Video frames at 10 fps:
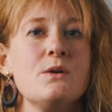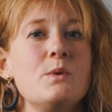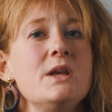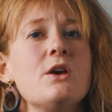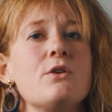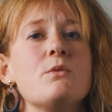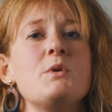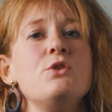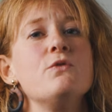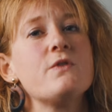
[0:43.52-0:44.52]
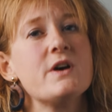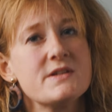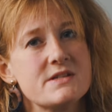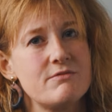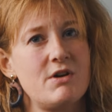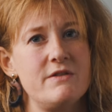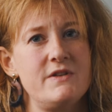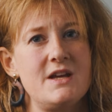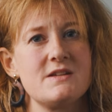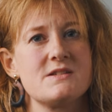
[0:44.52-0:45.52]
We know that when you first
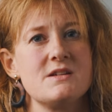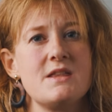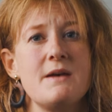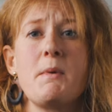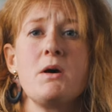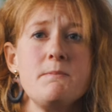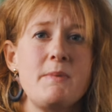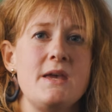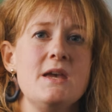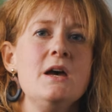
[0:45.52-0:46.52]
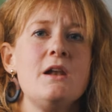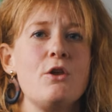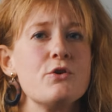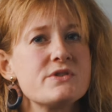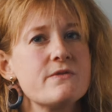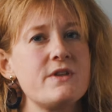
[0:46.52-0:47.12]
arrive in Exeter, there might be lots of